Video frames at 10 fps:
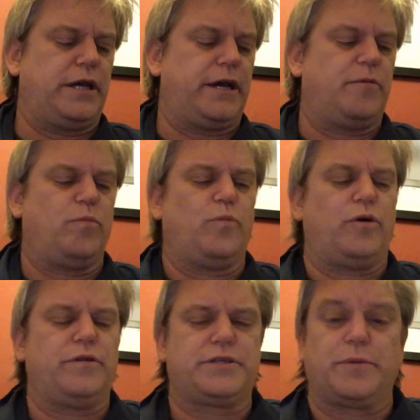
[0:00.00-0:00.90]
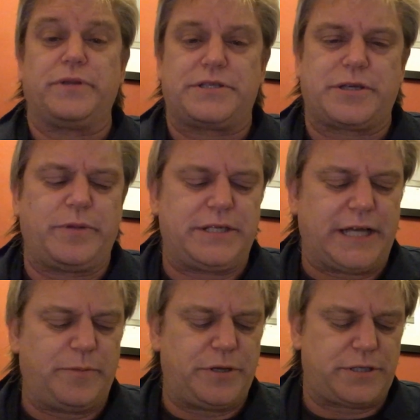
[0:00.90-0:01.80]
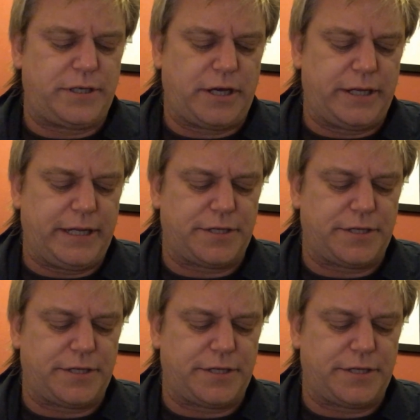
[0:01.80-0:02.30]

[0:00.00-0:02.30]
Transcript: some of these elements in Harlan